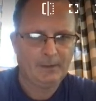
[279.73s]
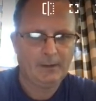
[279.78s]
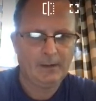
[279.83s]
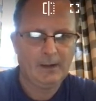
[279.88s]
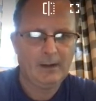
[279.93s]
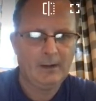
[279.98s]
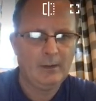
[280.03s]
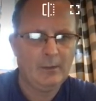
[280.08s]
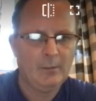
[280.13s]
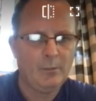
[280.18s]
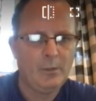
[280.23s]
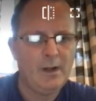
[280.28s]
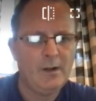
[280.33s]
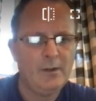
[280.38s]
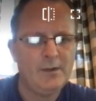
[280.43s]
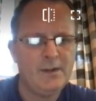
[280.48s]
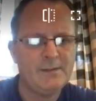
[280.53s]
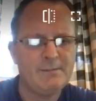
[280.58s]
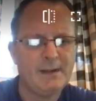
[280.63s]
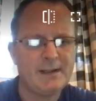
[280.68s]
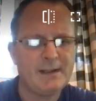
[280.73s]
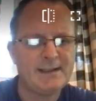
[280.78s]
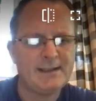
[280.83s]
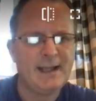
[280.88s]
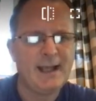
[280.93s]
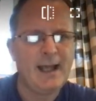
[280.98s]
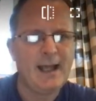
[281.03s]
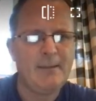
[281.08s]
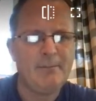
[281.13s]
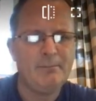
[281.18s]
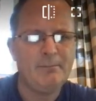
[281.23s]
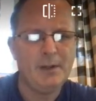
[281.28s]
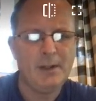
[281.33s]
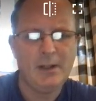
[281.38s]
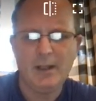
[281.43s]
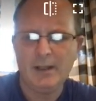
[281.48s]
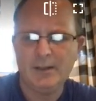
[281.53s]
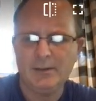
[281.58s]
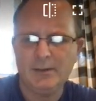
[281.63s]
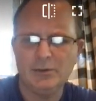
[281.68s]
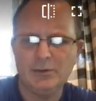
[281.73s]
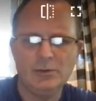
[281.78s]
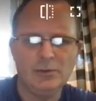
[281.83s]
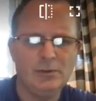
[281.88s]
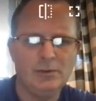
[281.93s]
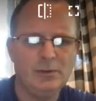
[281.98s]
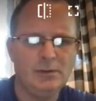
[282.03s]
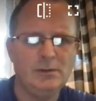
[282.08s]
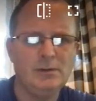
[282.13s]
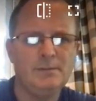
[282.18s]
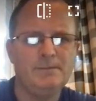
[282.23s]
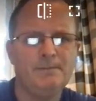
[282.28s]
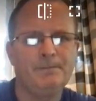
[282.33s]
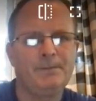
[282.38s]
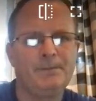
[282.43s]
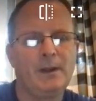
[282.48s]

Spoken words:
And where is my stop button?